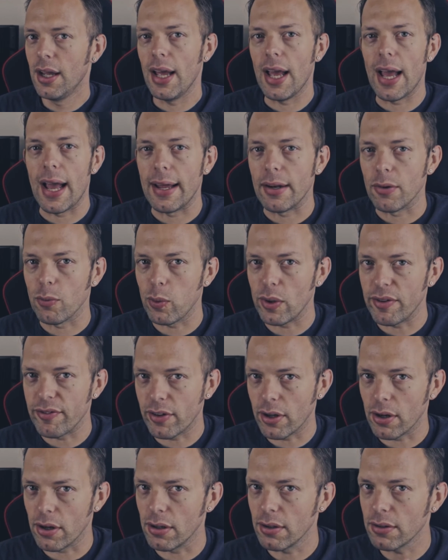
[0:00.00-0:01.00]
And
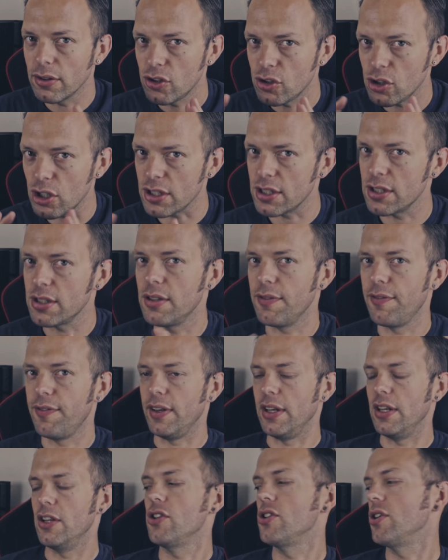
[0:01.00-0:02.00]
we've got just the
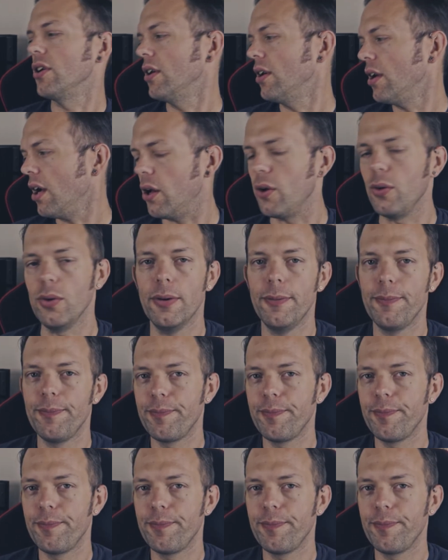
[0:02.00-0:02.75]
finish to go.